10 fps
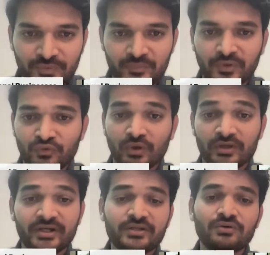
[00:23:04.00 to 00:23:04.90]
people who
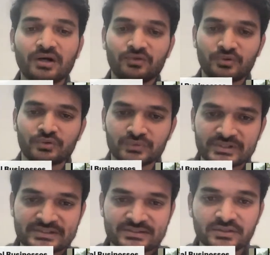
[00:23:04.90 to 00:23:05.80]
already know how to do
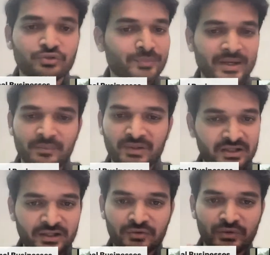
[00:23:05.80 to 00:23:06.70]
this. You might be
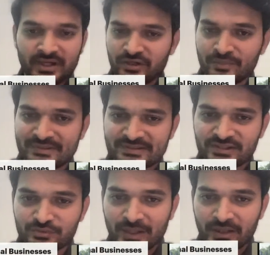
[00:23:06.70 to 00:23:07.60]
really good at your
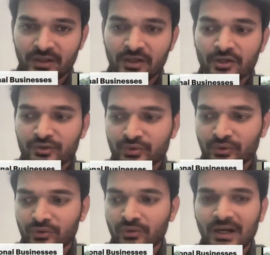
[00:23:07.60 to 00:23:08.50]
business, but you
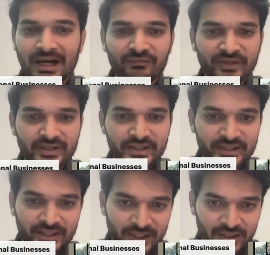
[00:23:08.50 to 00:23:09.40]
don't know how that
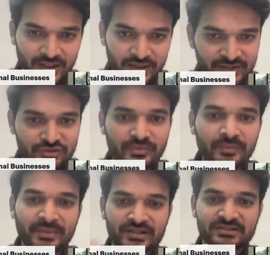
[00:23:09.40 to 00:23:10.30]
data needs to be
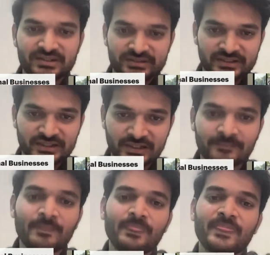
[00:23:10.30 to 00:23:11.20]
managed
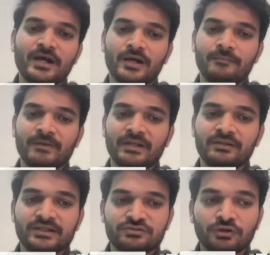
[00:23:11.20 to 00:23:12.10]
digitally.
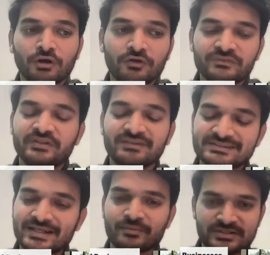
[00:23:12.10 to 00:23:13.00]
And there's a lot of even
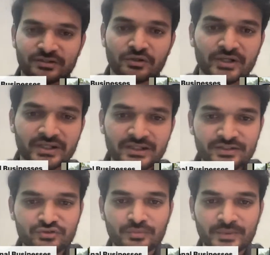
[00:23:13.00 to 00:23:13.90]
cybersecurity
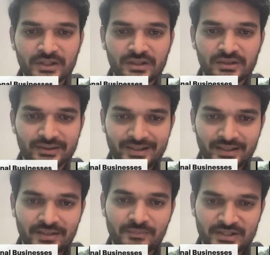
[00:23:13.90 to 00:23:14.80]
needs to be
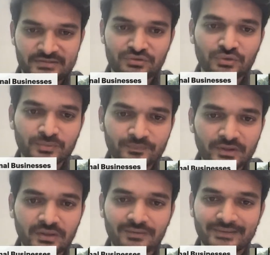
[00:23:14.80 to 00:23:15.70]
there at place. So
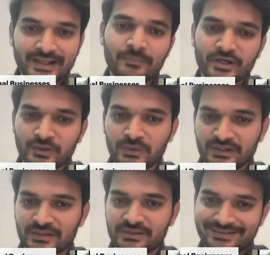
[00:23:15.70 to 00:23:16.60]
that
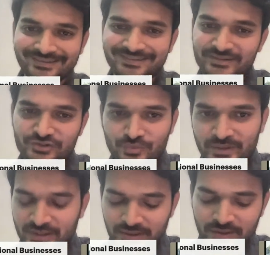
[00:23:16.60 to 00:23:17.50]
particular thing needs to
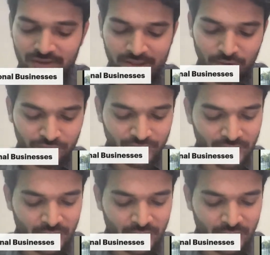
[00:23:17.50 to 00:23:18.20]
be taken care of.